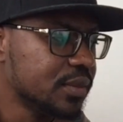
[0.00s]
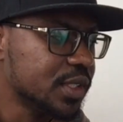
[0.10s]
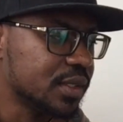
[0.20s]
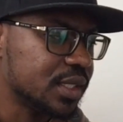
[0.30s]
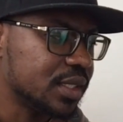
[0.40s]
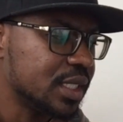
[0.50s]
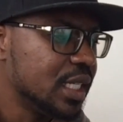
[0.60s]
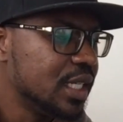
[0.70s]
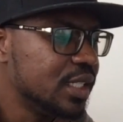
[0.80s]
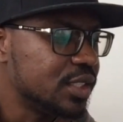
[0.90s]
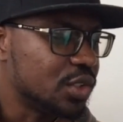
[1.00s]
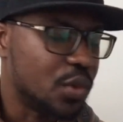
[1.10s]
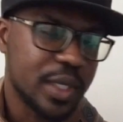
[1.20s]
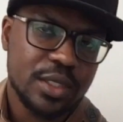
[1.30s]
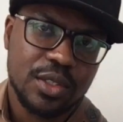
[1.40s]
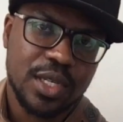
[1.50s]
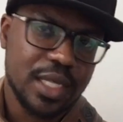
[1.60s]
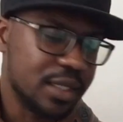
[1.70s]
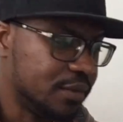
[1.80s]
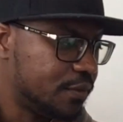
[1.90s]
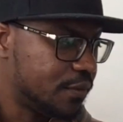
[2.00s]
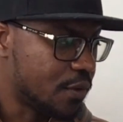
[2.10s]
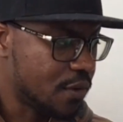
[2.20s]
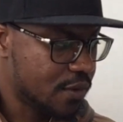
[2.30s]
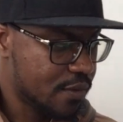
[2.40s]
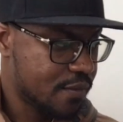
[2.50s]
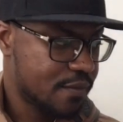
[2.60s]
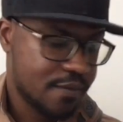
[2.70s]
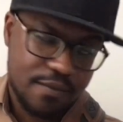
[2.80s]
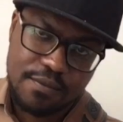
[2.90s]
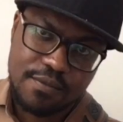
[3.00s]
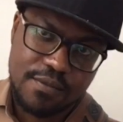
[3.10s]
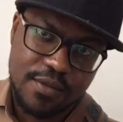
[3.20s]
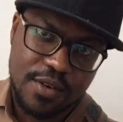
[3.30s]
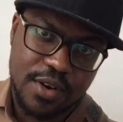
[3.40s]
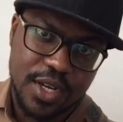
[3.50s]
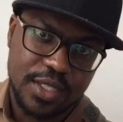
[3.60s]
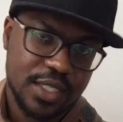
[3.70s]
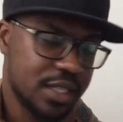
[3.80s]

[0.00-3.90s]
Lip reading: Okay, so when you look at the 4, all right,